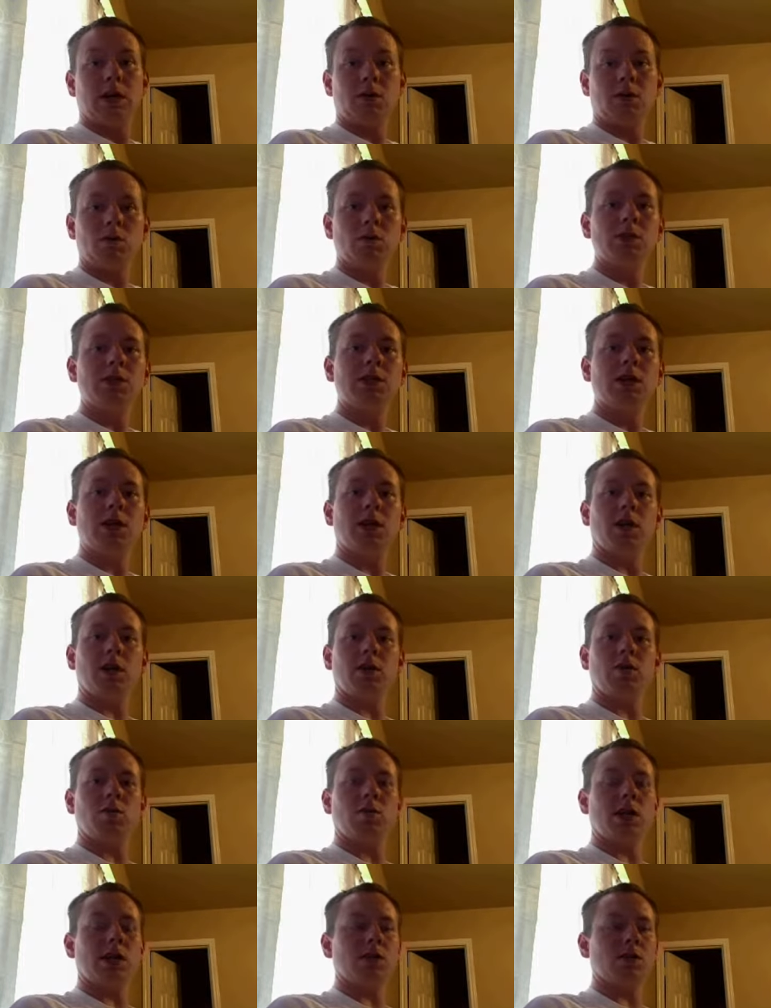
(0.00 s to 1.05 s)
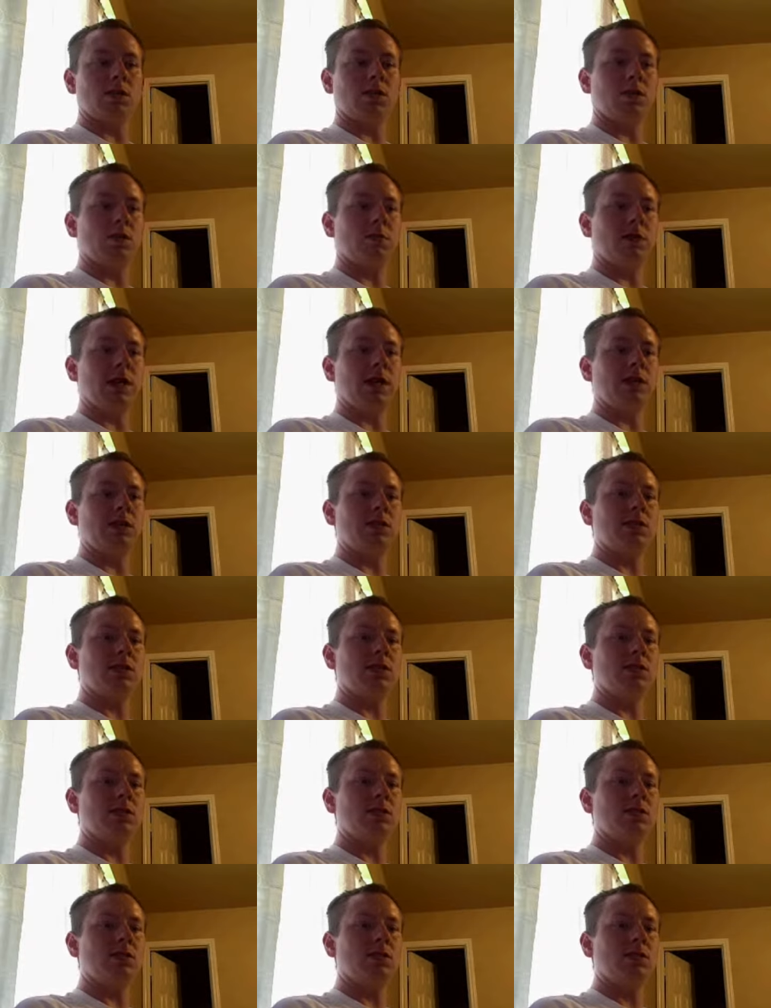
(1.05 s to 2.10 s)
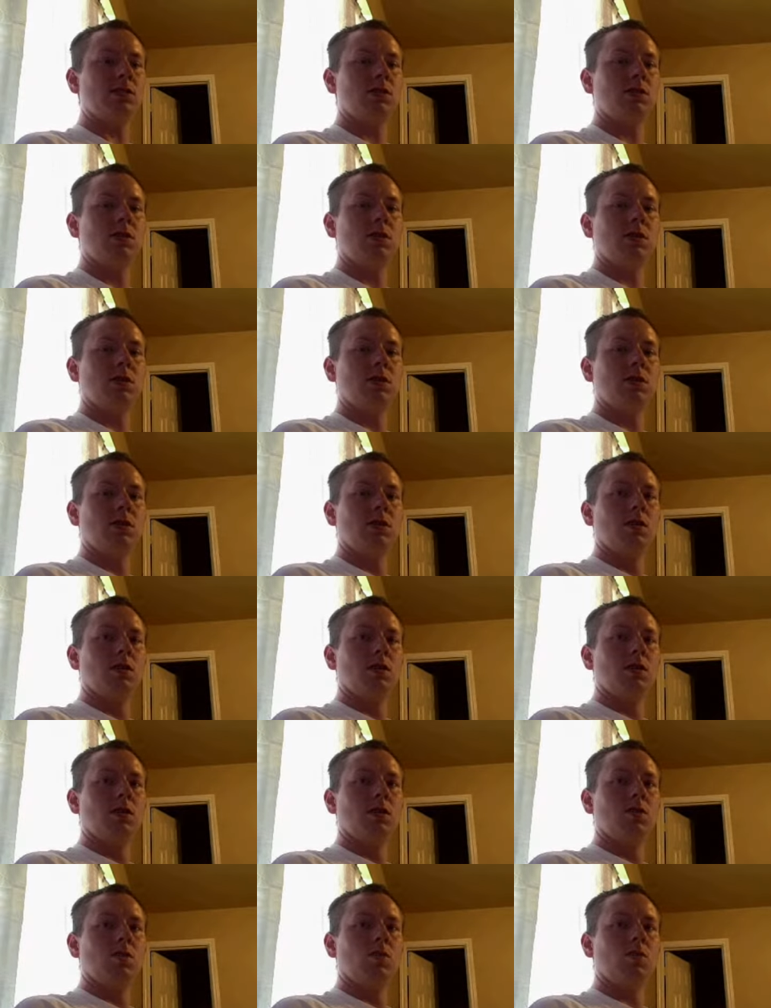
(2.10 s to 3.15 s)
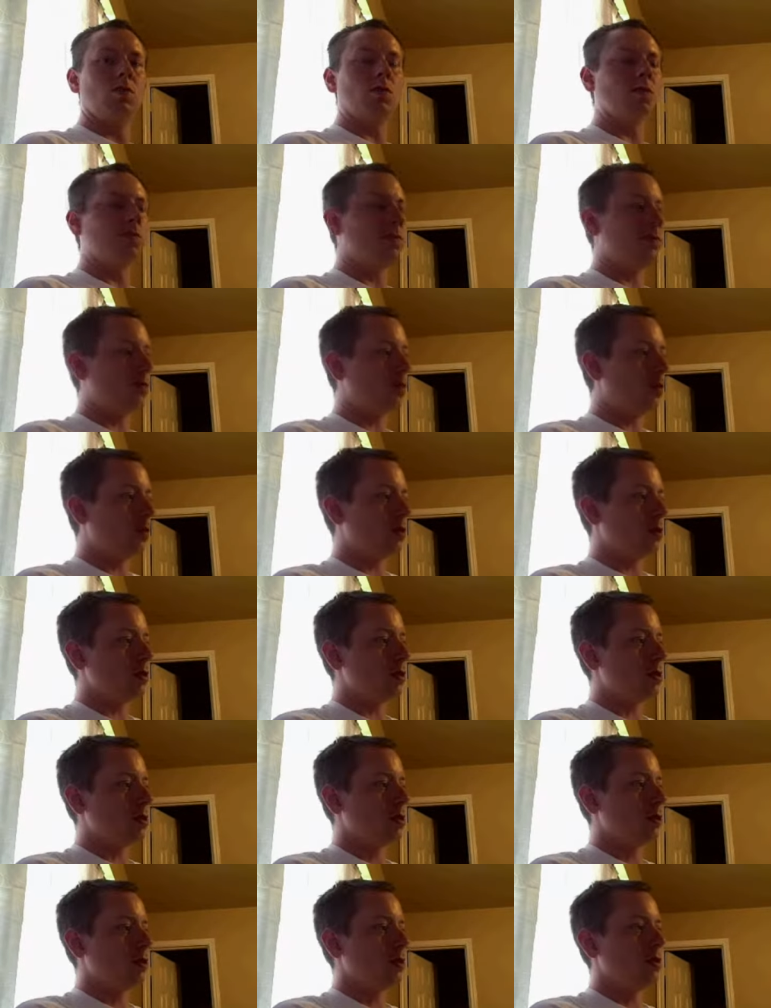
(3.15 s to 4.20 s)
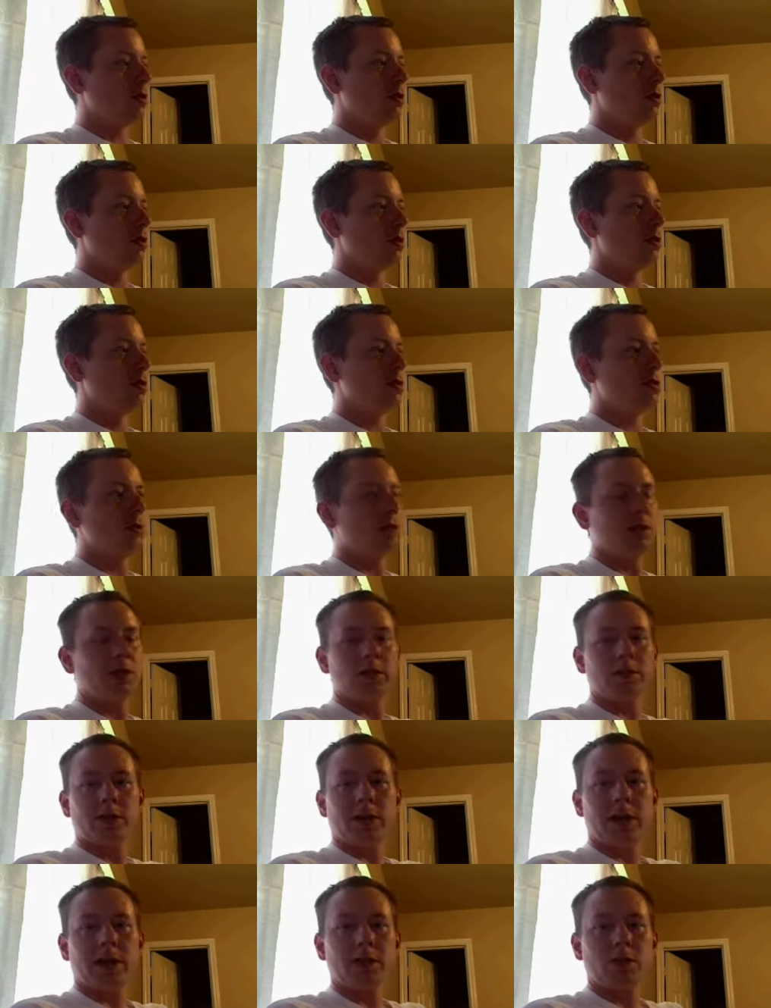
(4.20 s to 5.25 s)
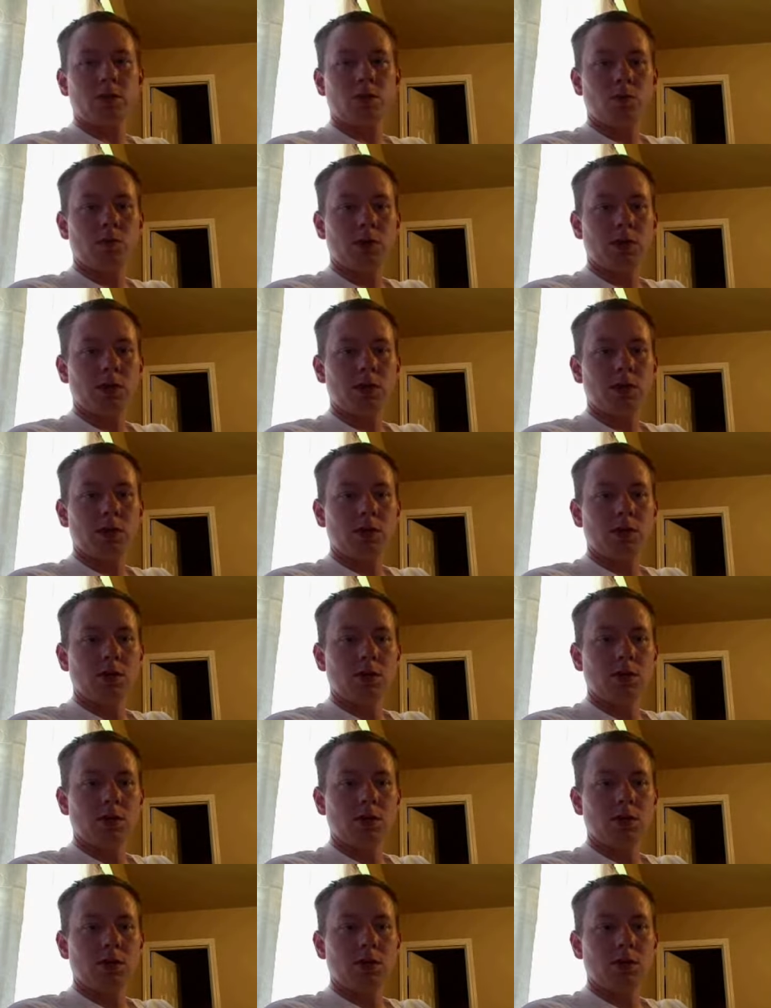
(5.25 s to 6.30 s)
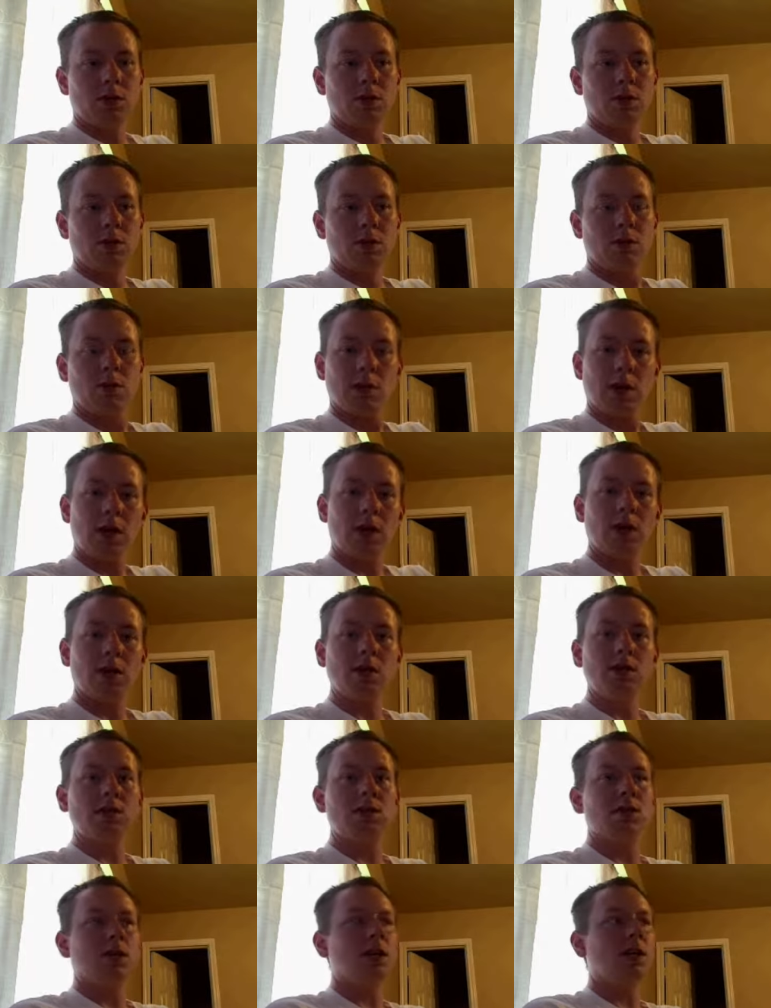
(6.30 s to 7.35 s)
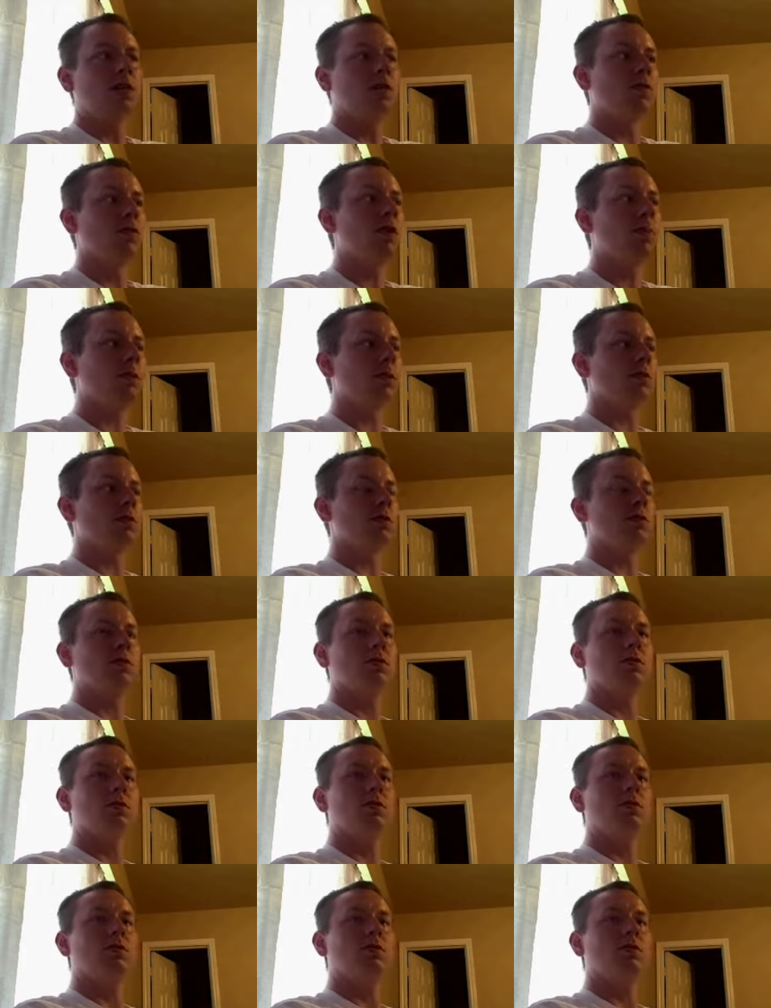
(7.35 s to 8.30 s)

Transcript: we'll say otherwise law-abiding citizens, were forced to interact with thugs and criminals,